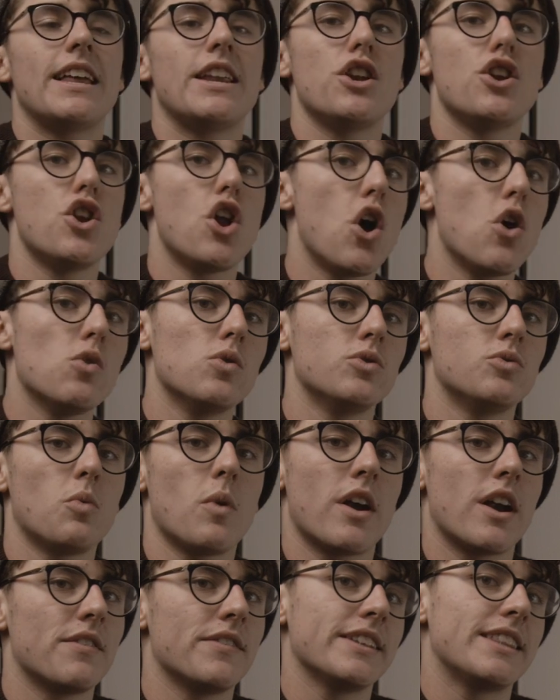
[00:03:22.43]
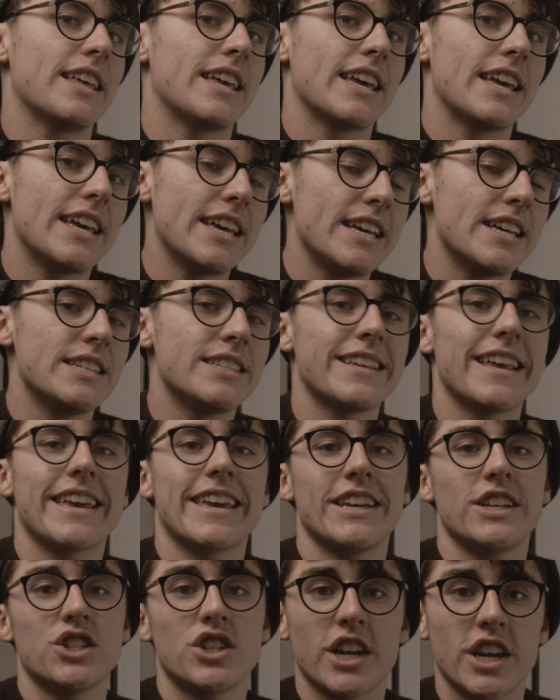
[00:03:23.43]
it knows where everything is,
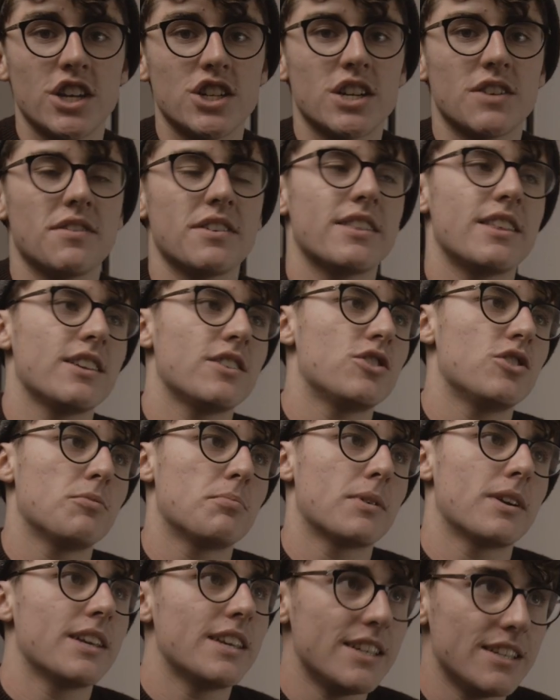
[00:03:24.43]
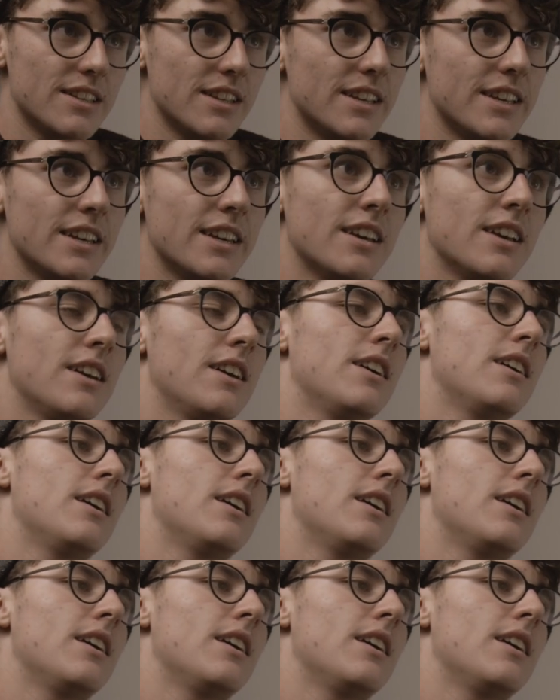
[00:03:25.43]
it can change everything super easily.